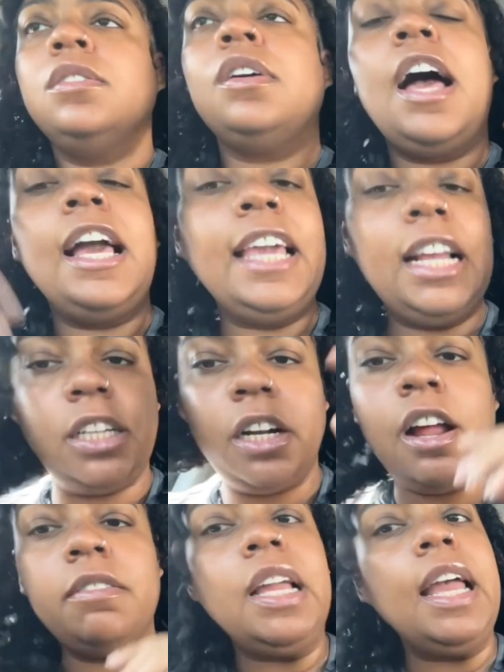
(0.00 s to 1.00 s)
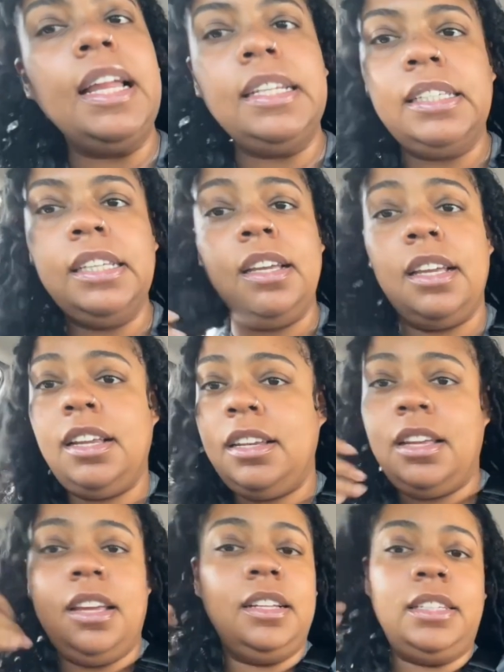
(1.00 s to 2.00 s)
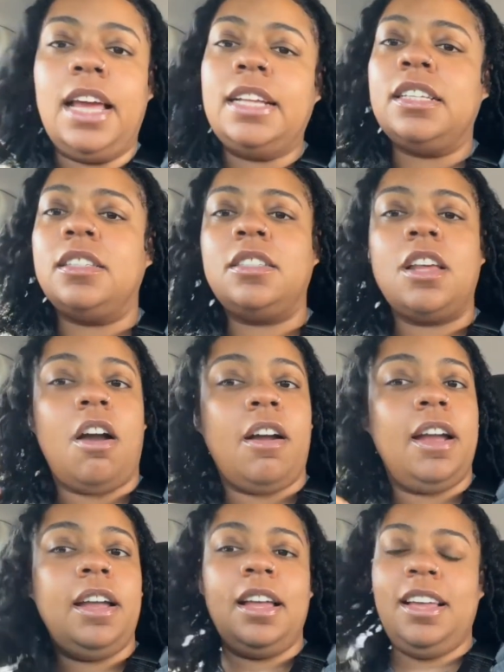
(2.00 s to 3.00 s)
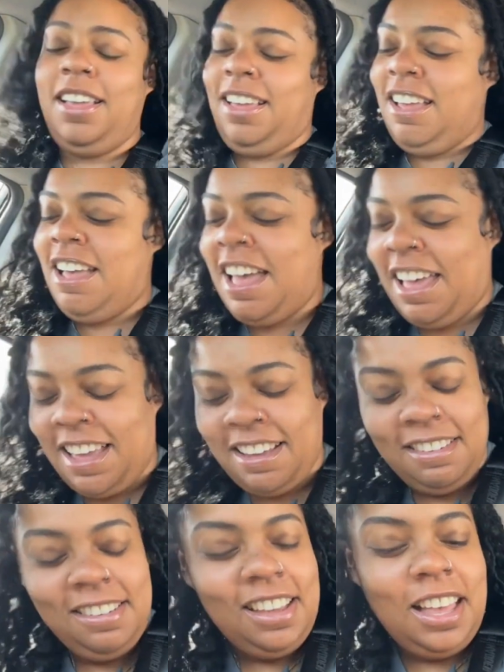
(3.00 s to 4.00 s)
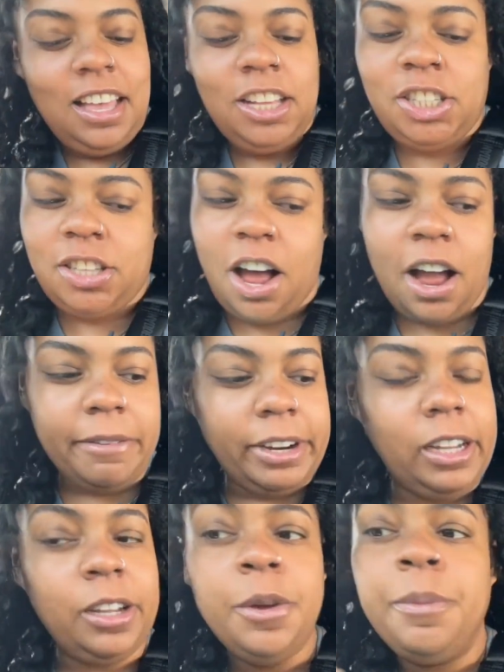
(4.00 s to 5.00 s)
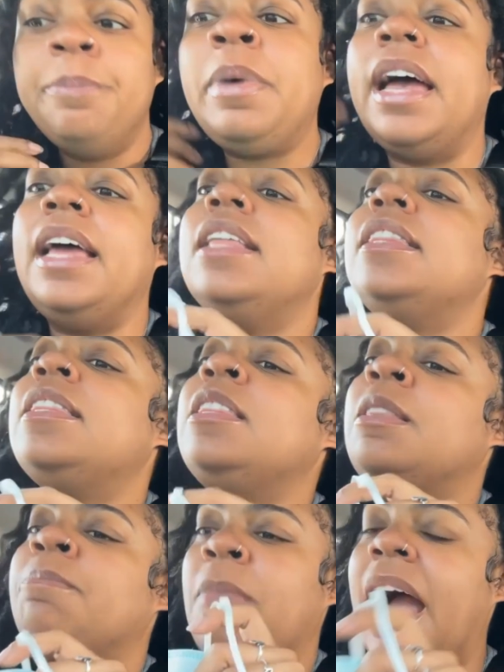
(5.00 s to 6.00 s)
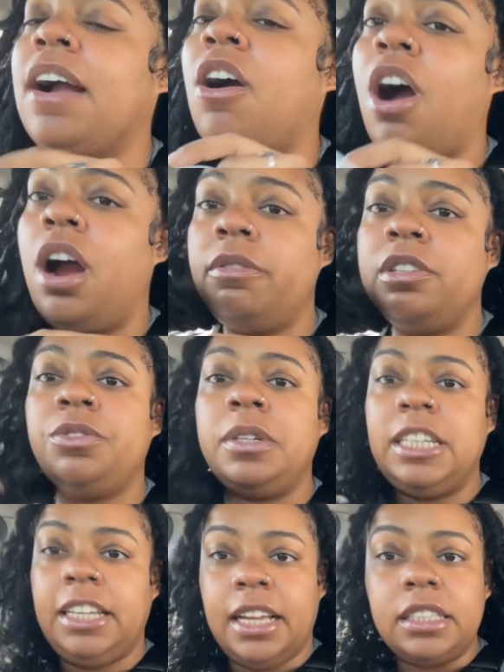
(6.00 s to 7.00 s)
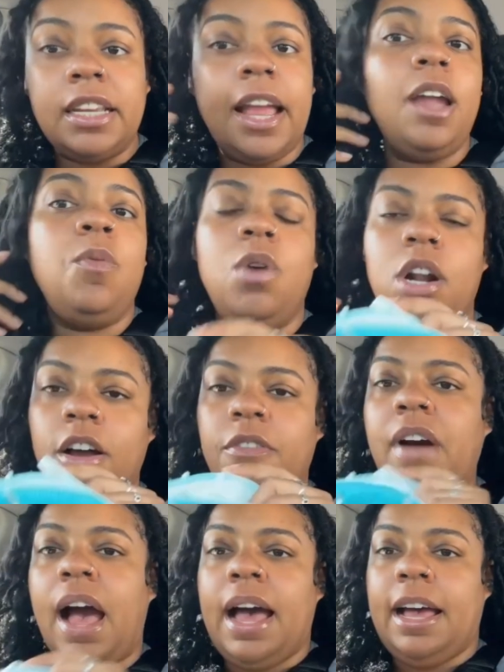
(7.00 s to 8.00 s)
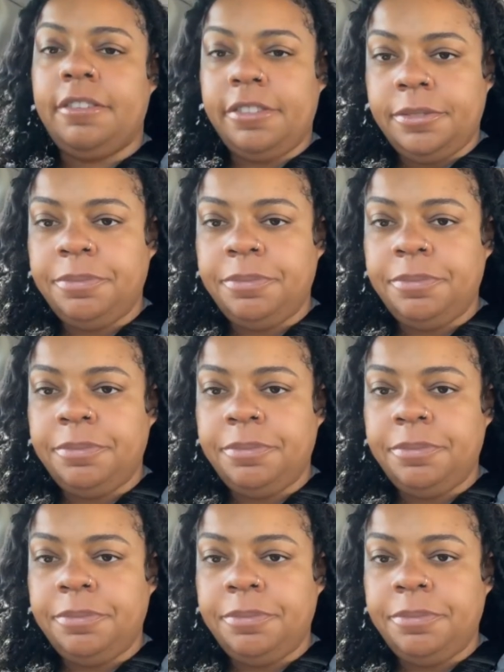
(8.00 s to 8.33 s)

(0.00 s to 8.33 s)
I can't turn off the AC in Texas. Sorry. Sorry. But my car was reading yesterday 105.